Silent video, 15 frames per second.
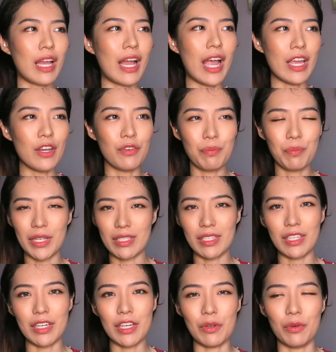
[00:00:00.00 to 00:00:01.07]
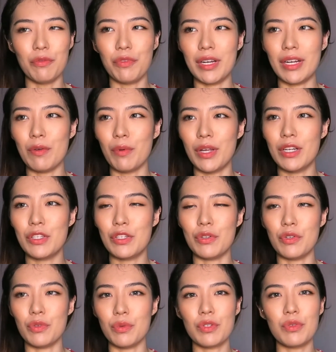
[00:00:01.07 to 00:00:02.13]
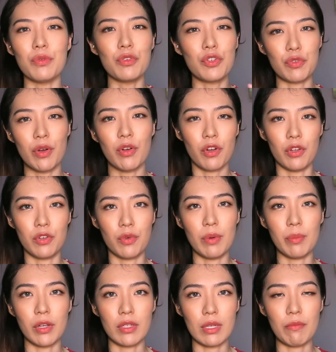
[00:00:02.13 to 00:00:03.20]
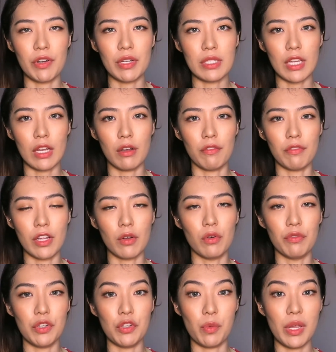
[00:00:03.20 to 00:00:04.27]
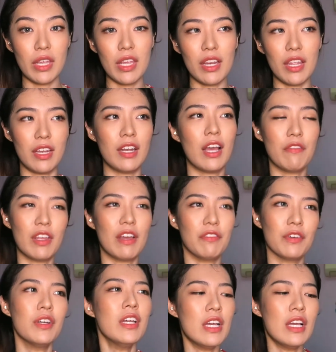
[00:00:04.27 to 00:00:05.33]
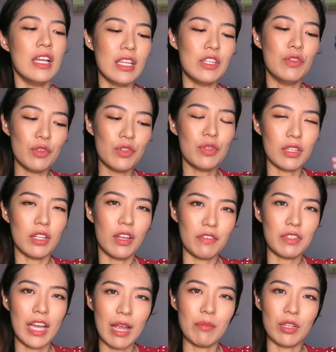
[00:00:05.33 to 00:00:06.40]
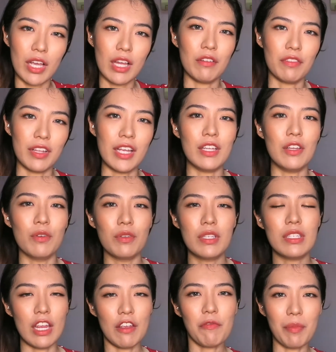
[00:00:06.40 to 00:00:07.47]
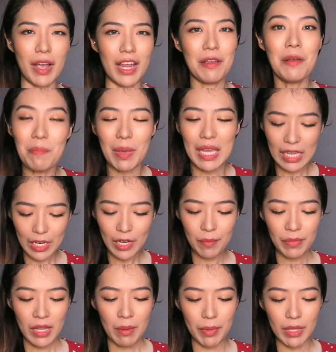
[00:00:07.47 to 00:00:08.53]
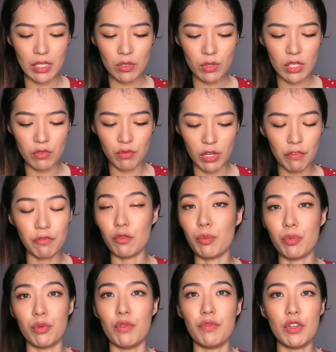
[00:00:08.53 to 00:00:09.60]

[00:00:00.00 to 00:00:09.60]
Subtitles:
I personally don't really want to do too strong contouring because I'm very scared of like overdoing it, and then I have to use a lot of time to kind of like, you know, save my makeup. But this one is really foolproof.